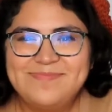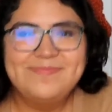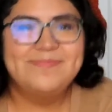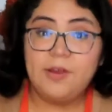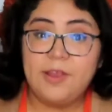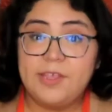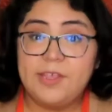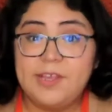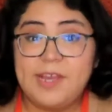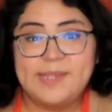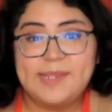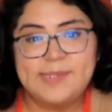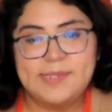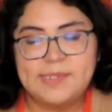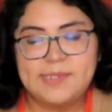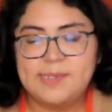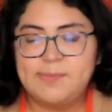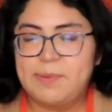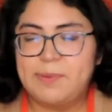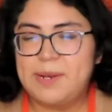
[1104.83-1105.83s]
Alright, you guys,
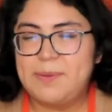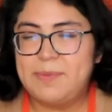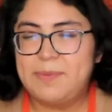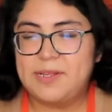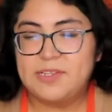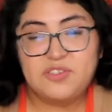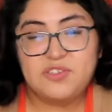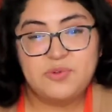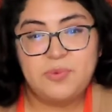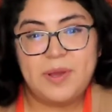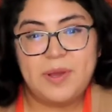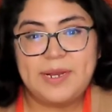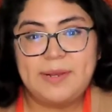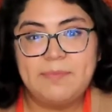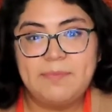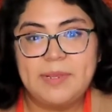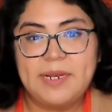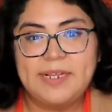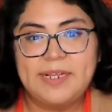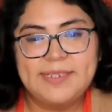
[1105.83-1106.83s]
it's been about 20
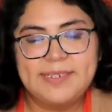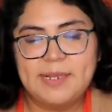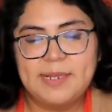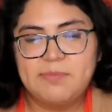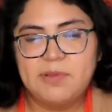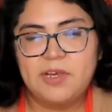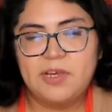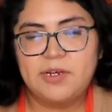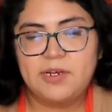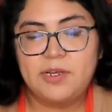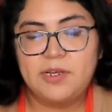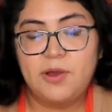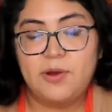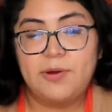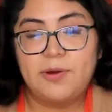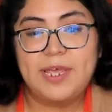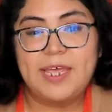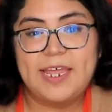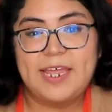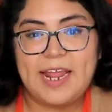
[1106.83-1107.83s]
minutes. I'm going to
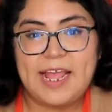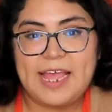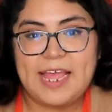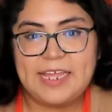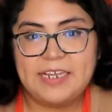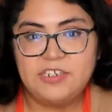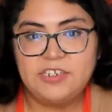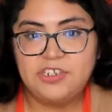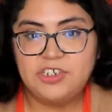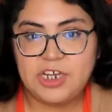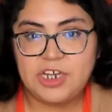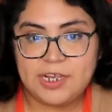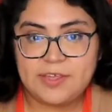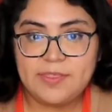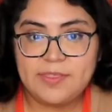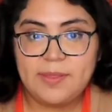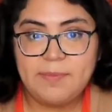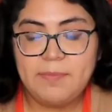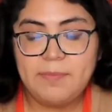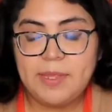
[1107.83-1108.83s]
go ahead and check
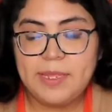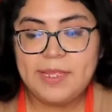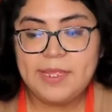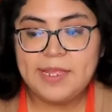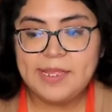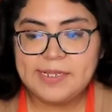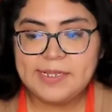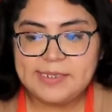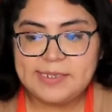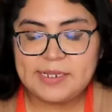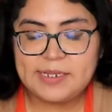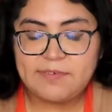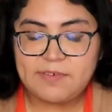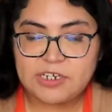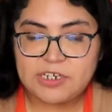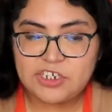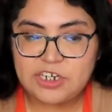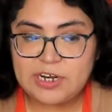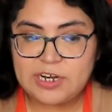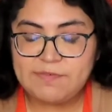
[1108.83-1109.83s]
them. See if
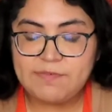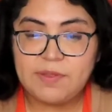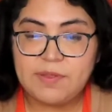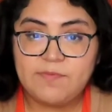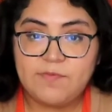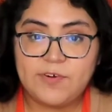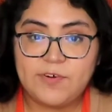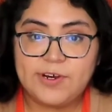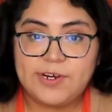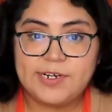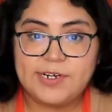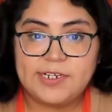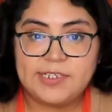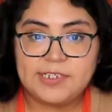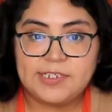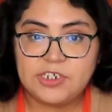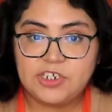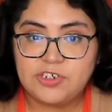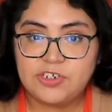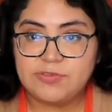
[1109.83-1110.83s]
I should leave them for an
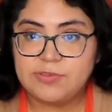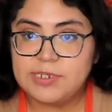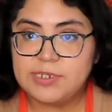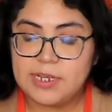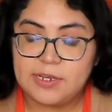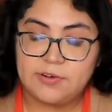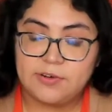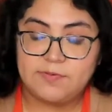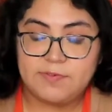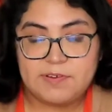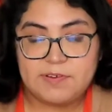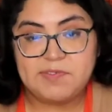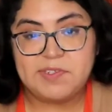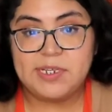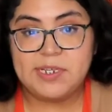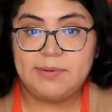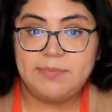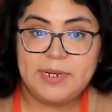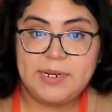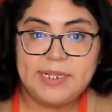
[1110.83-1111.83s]
additional 10 or
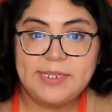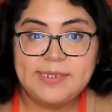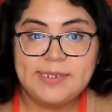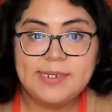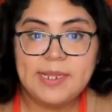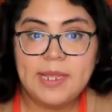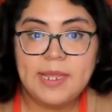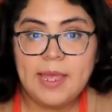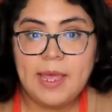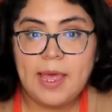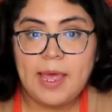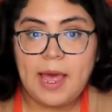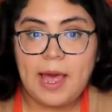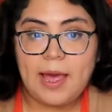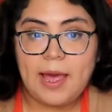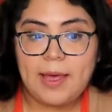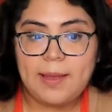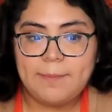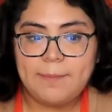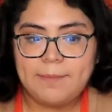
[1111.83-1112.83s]
15 minutes.
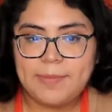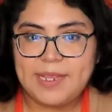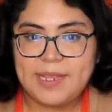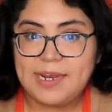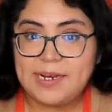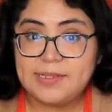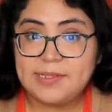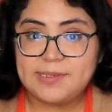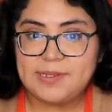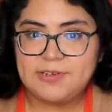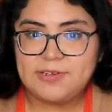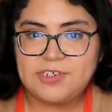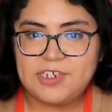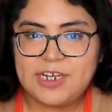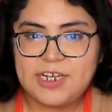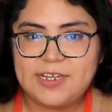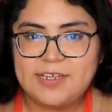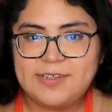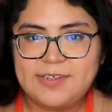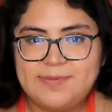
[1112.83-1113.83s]
But yeah, let's go and
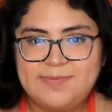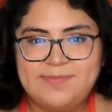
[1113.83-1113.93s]
check.